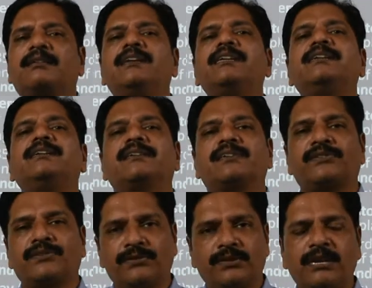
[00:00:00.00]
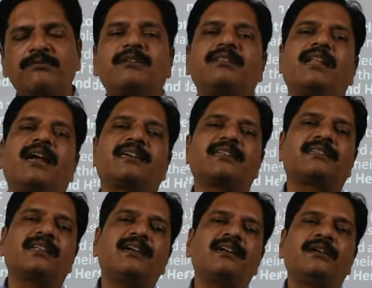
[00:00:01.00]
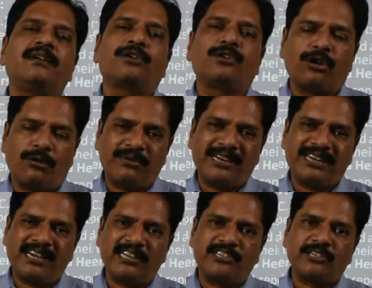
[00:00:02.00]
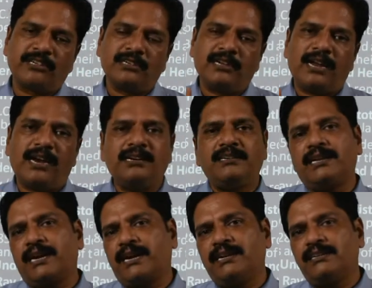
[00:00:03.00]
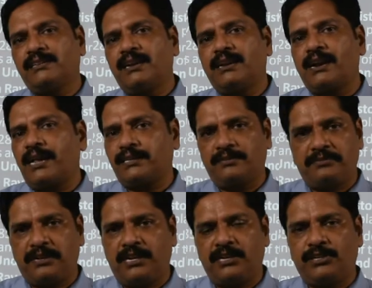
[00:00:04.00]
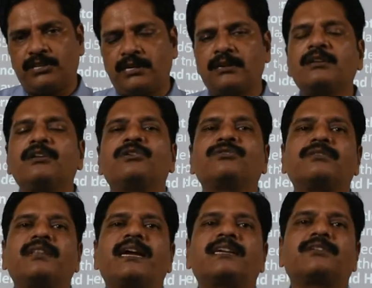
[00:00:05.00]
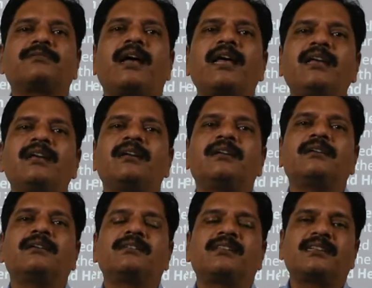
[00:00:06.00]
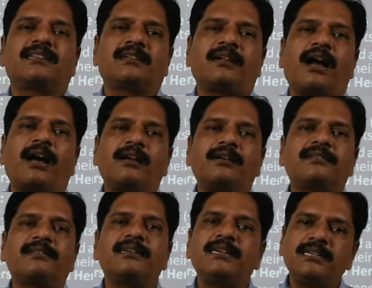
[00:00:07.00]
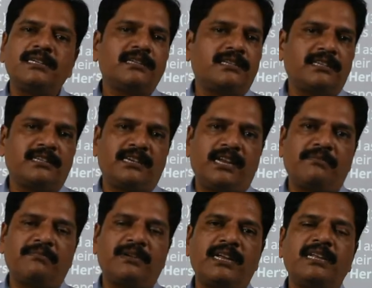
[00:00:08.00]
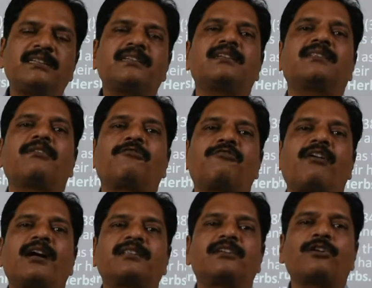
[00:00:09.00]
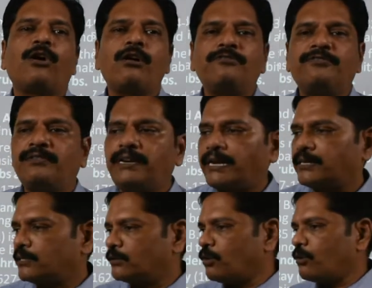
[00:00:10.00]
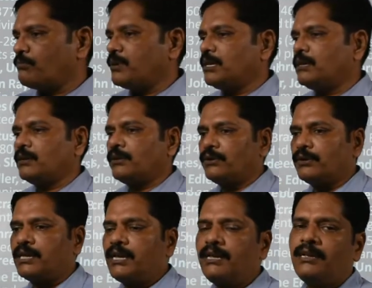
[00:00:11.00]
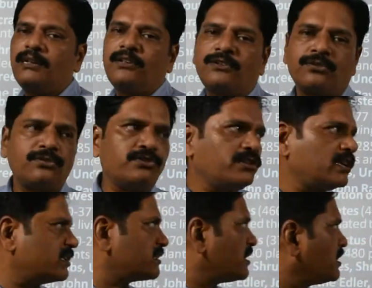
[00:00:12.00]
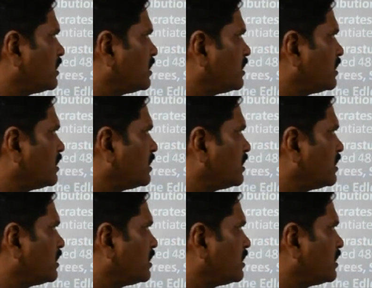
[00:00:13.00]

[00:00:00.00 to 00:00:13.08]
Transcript: Linnaeus. Okay, one that is the nomenclature and second is the classification. So that's why this Carolus Linnaeus is named as the father of taxonomy. Okay, so just